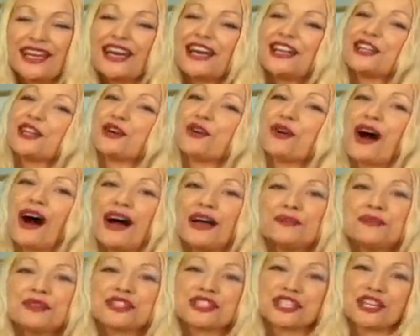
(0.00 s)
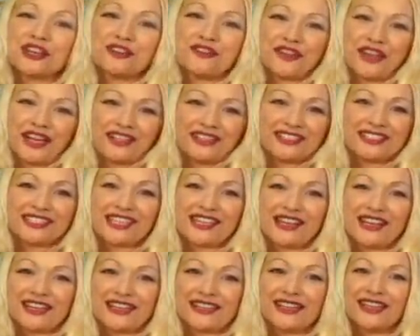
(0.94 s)
Hello, I'm Michelle
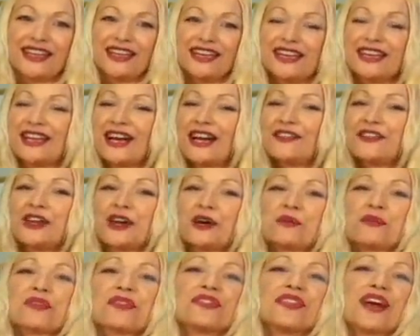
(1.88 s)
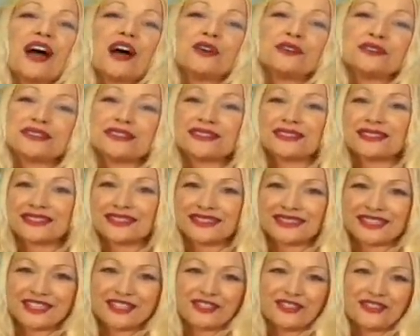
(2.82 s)
Valentine, and I've helped thousands of
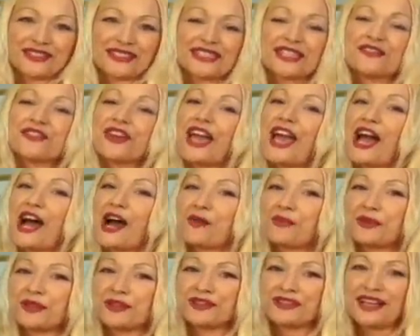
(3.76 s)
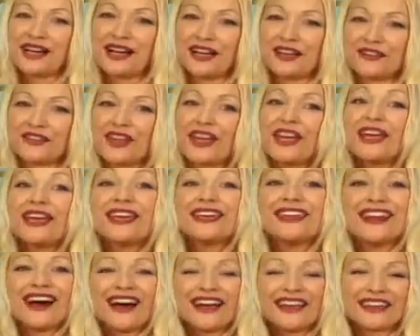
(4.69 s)
singles live a happier life,
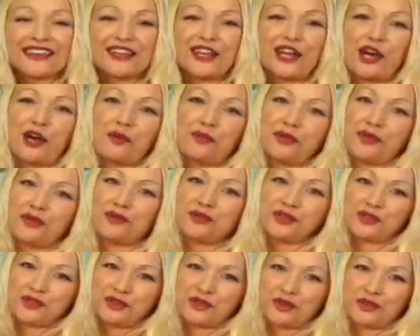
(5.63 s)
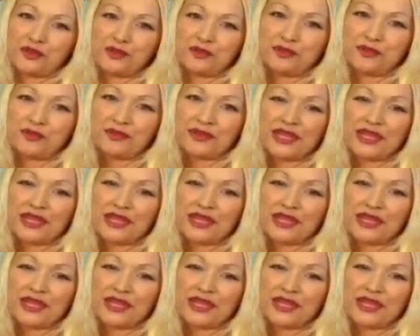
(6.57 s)
and I can help you too.